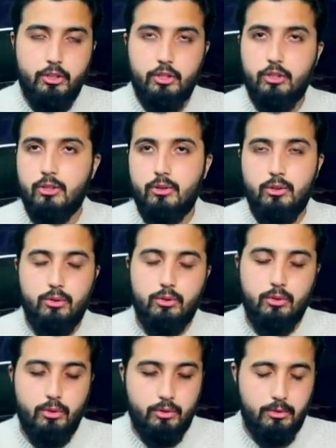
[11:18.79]
Just
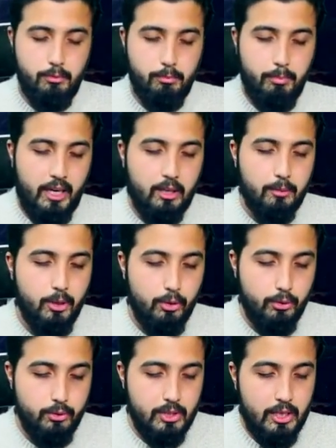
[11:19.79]
use those backup
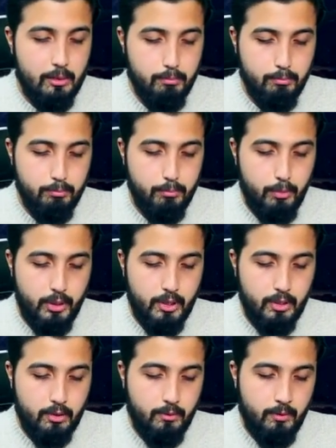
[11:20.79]
codes and put
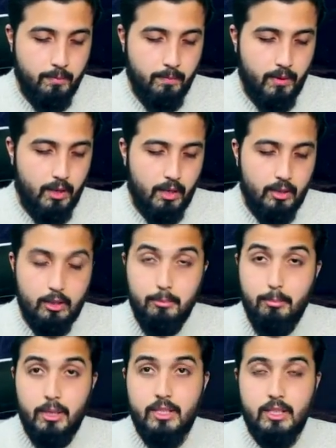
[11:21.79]
it.
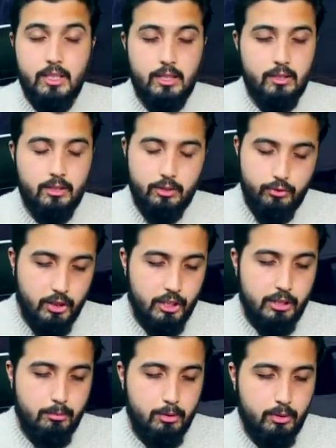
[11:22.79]
And basically, it's really
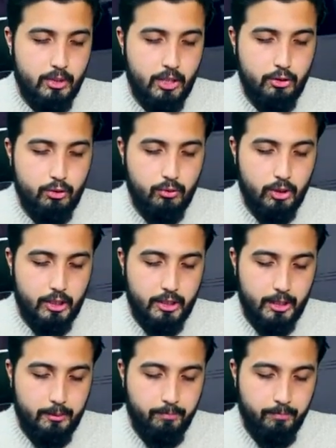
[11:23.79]
simple to connect your wallet
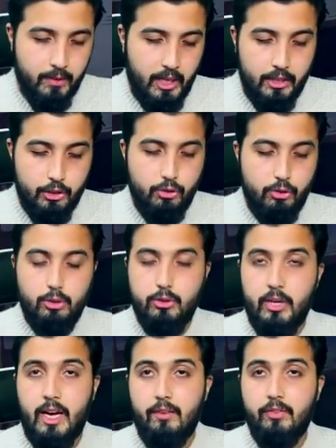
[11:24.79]
here. And you
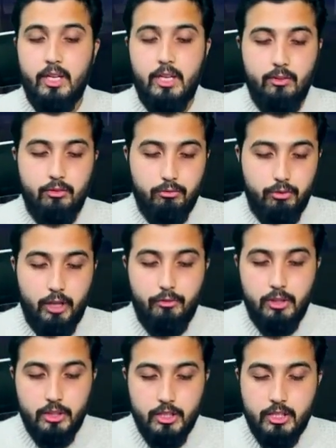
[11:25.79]
also have the
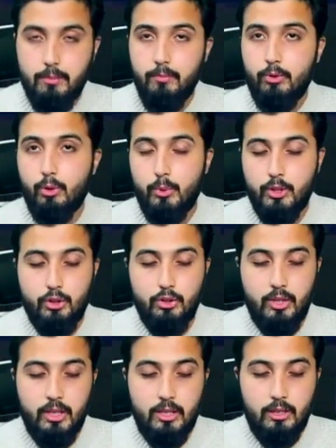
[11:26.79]
referral system through which
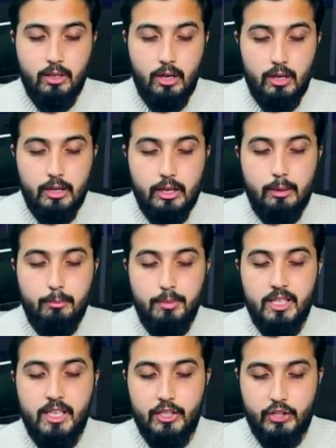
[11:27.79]
you can earn
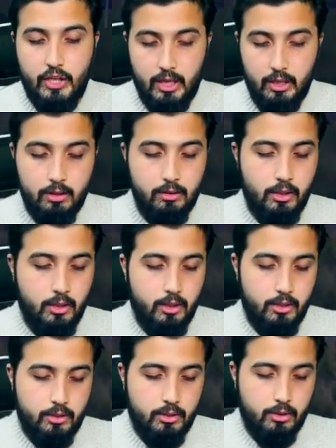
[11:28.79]
PHL.
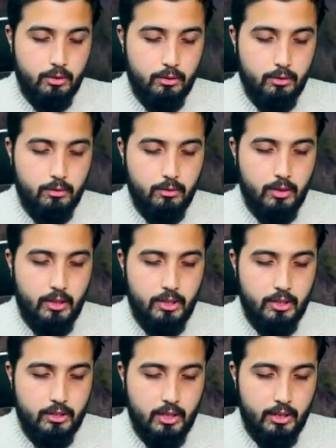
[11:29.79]
So, and
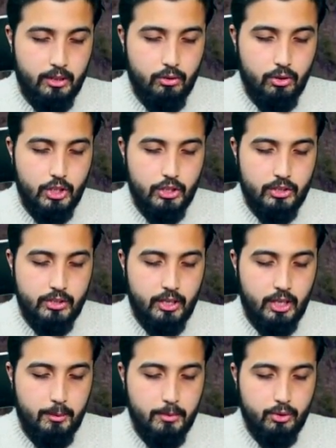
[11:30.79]
there's like donations that
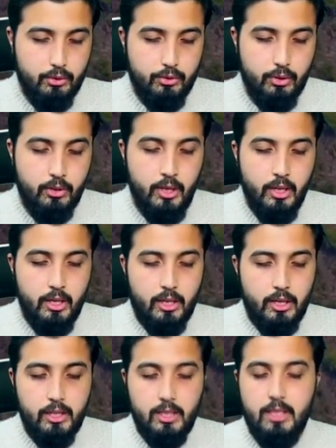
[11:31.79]
are coming soon. So
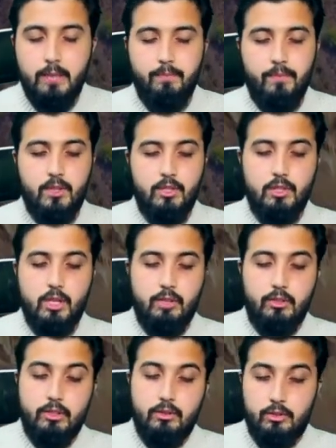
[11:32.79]
currently, there's a lot
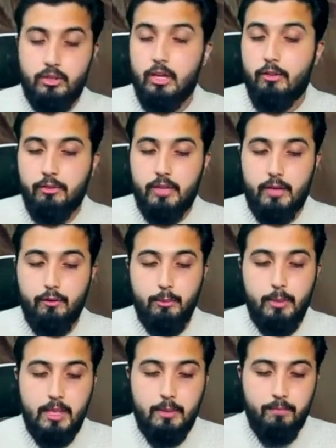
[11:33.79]
of the stuff that will
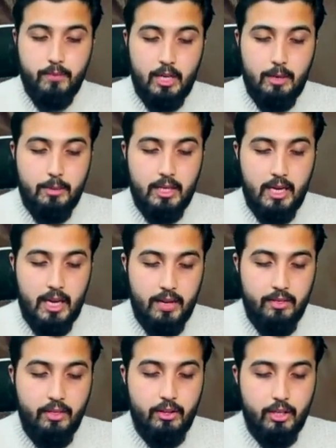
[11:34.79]
be coming
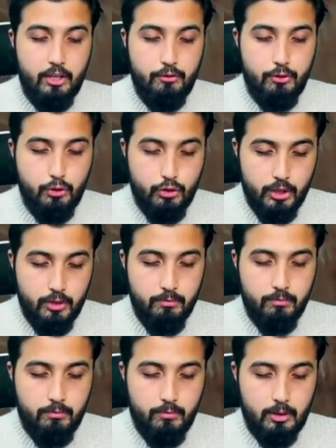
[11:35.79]
in the near future.
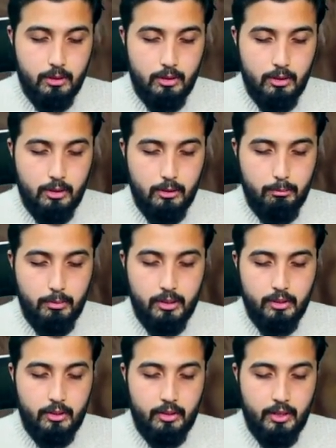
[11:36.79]

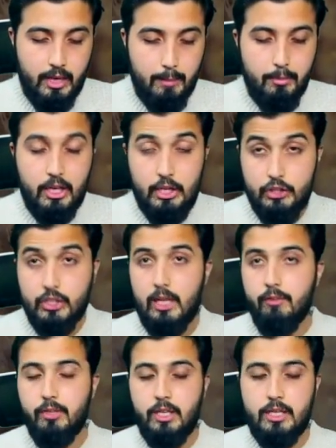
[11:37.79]
But the app
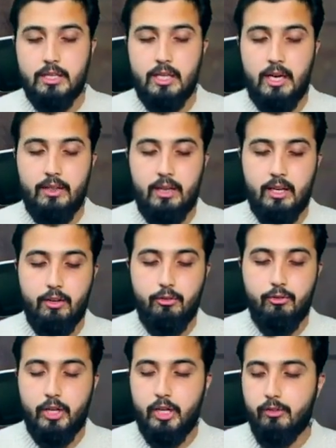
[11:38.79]
itself is, I think,
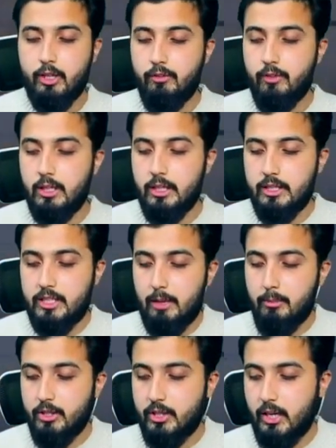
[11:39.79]
very, very well
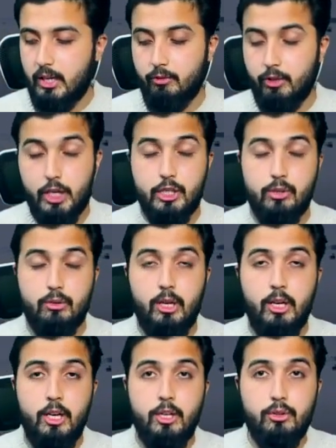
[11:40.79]
established. And very soon,
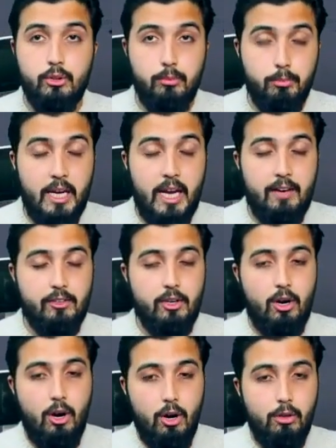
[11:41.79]
you'll be
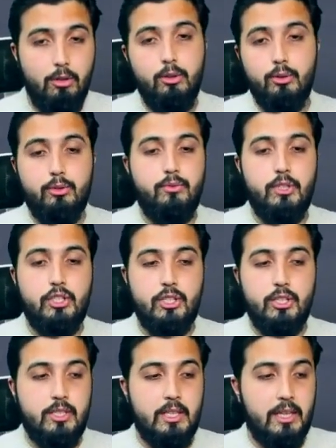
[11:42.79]
having all those
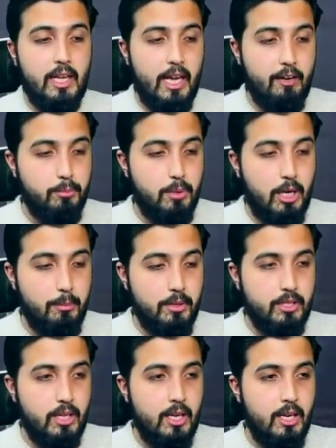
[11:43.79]
features that they have
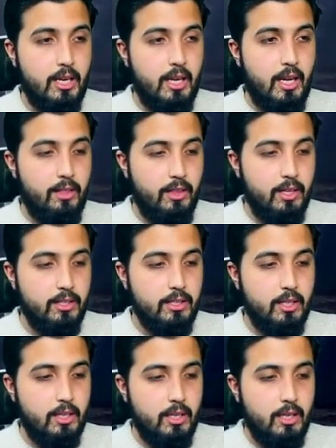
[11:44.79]
promised in this.
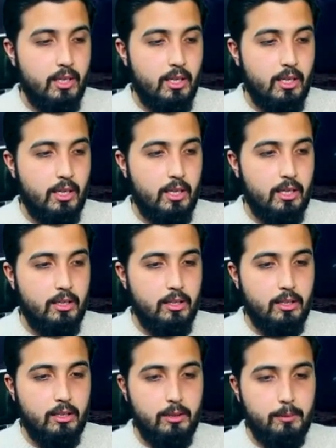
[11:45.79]

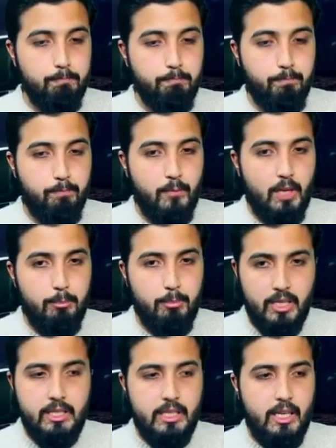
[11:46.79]
And
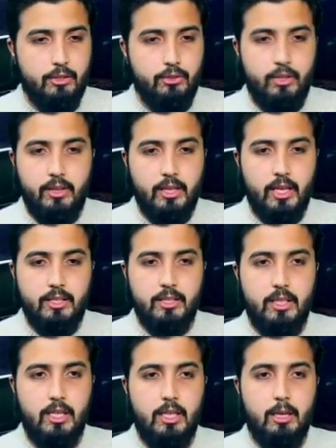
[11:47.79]
basically, yeah, so I think that's
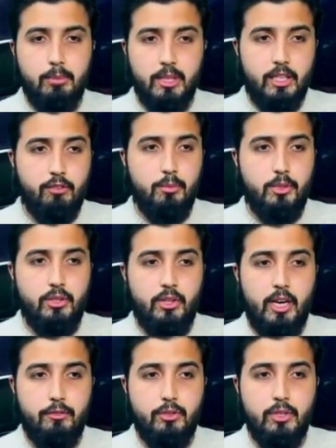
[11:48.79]
the complete information
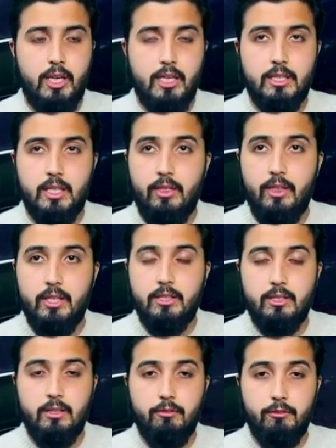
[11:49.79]
that I have for you guys in
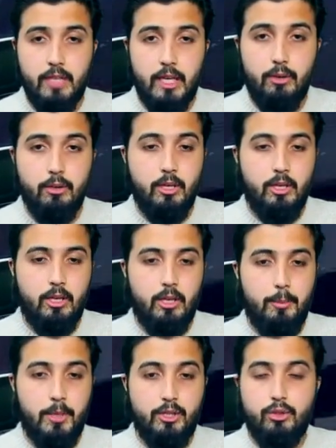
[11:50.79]
this video.
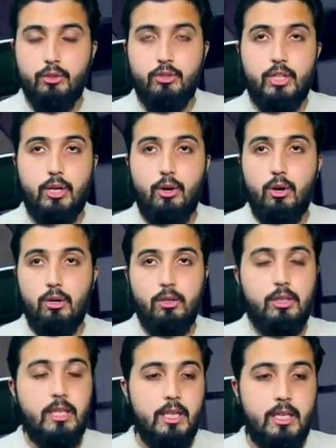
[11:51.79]
Make sure you check
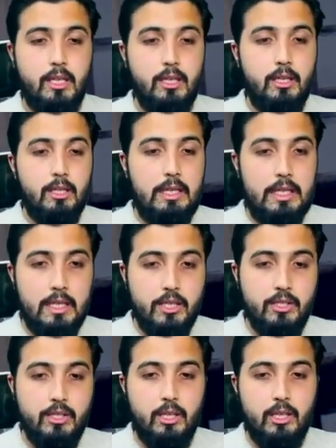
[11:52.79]
all the links.